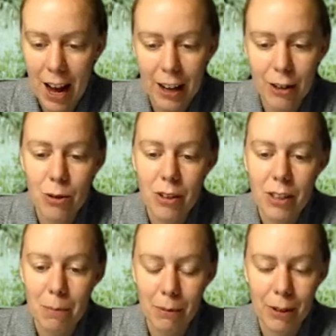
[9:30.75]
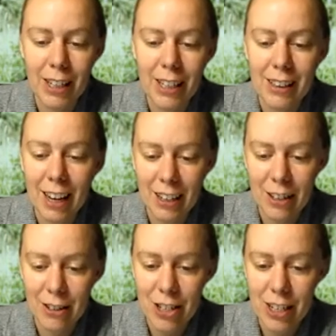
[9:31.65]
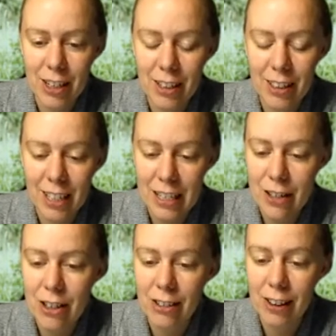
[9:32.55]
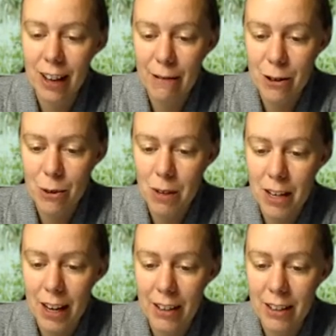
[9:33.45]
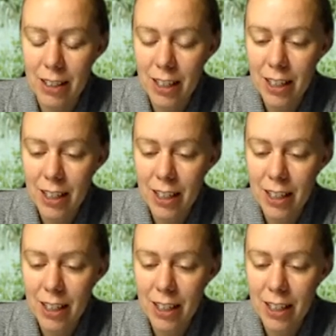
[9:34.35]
actually bringing that energy into your life this weekend,